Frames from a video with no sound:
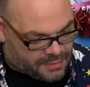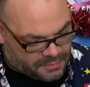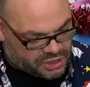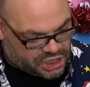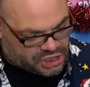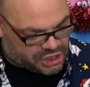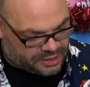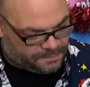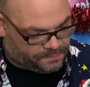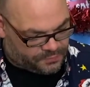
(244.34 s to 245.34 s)
a
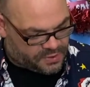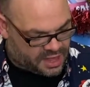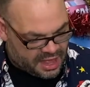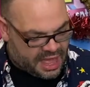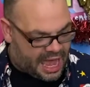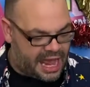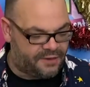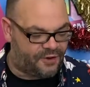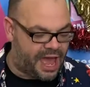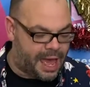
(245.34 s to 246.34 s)
magician. And
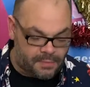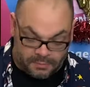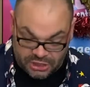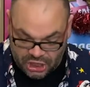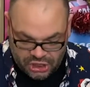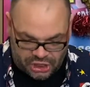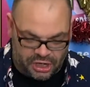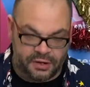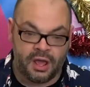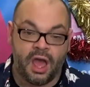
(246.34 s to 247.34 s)
if I am a
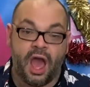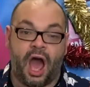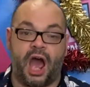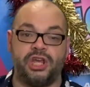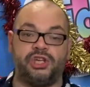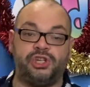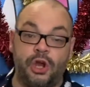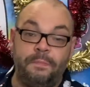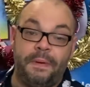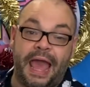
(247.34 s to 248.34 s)
magician, I
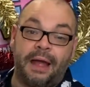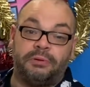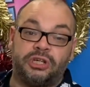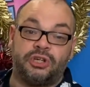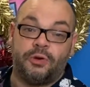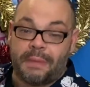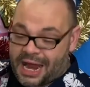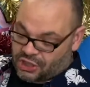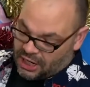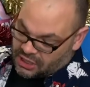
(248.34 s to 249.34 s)
should be able to do
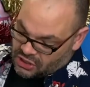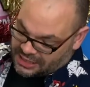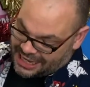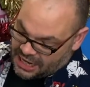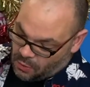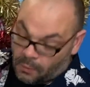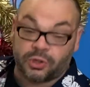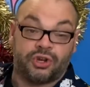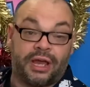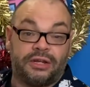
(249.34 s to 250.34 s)
magic. So I'll tell you what, we'll
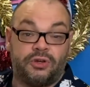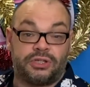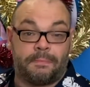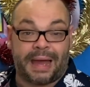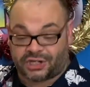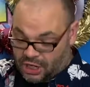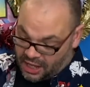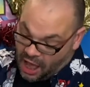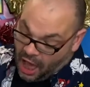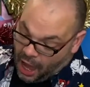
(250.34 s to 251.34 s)
try and do some
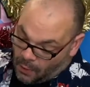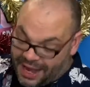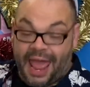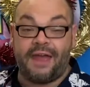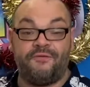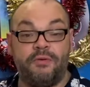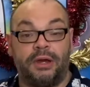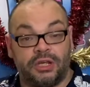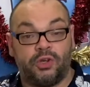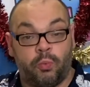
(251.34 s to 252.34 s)
magic. I want
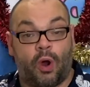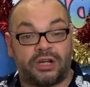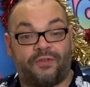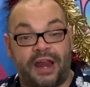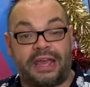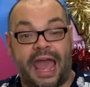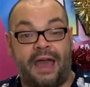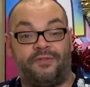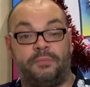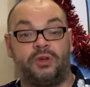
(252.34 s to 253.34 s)
everybody to watch very
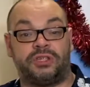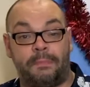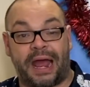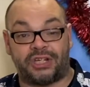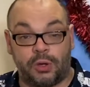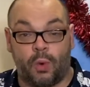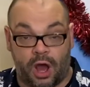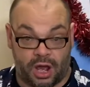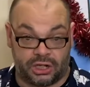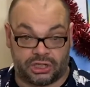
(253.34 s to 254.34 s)
carefully, because the magic
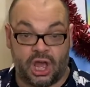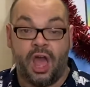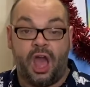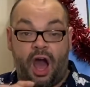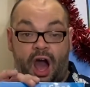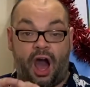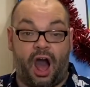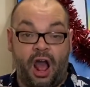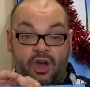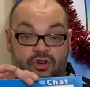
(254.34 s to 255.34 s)
words
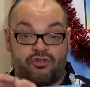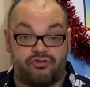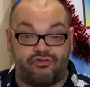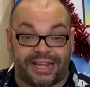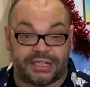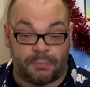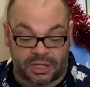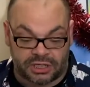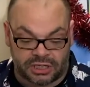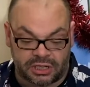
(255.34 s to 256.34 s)
are
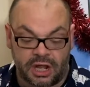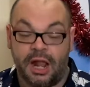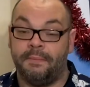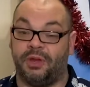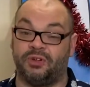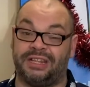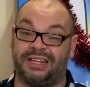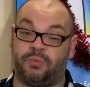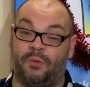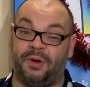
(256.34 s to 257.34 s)
Christmas. Because
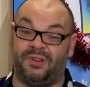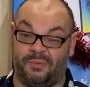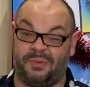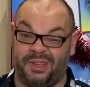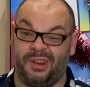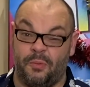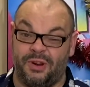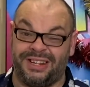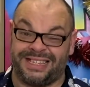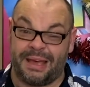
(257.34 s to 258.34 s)
that's what we're
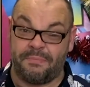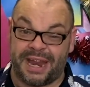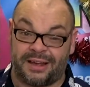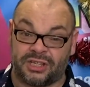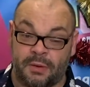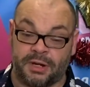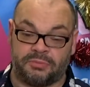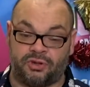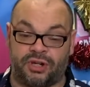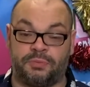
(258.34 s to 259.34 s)
in December now. It's coming up
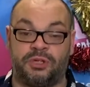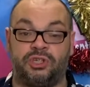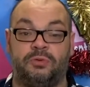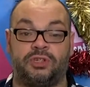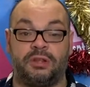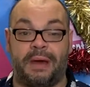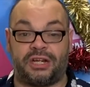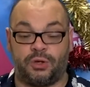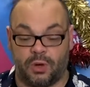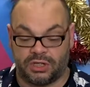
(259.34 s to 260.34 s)
to Christmas soon. So the
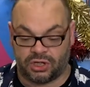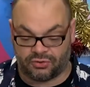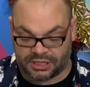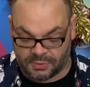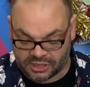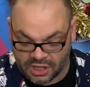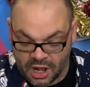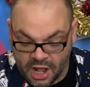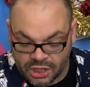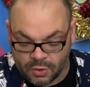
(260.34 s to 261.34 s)
magic words are Christmas.
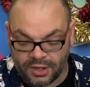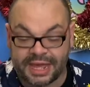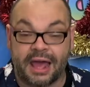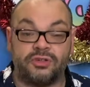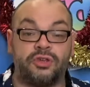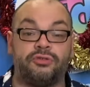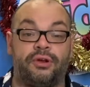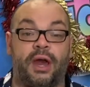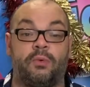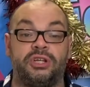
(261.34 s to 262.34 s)
So on the count of
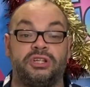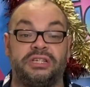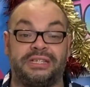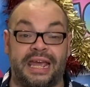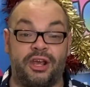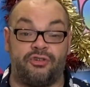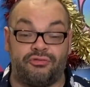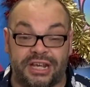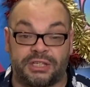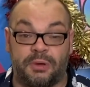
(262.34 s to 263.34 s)
three, I want you to say
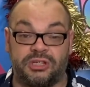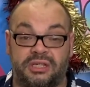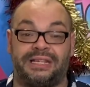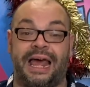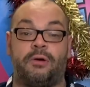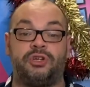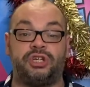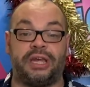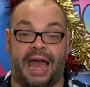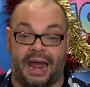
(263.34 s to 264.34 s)
Christmas as loud as
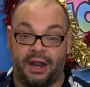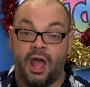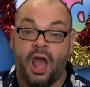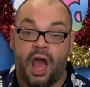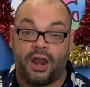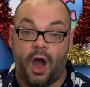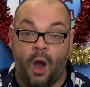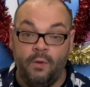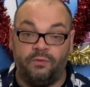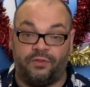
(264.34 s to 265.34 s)
you can. And
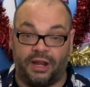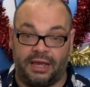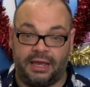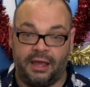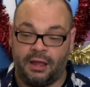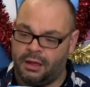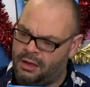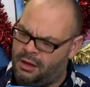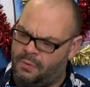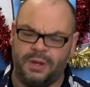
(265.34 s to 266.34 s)
hopefully
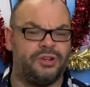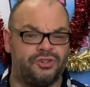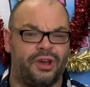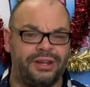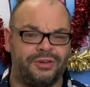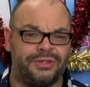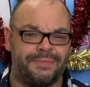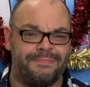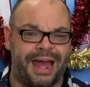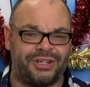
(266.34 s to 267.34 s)
we can try and do
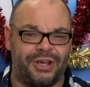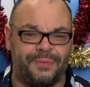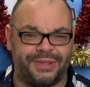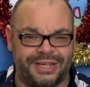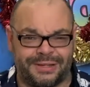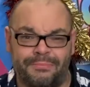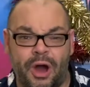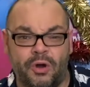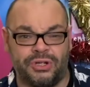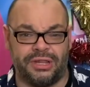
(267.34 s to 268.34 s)
some magic with this
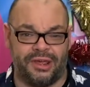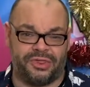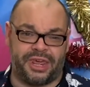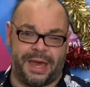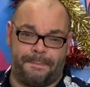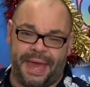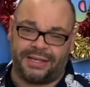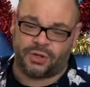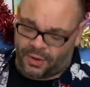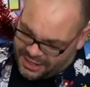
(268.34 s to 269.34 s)
emoji that Thea picked. So on the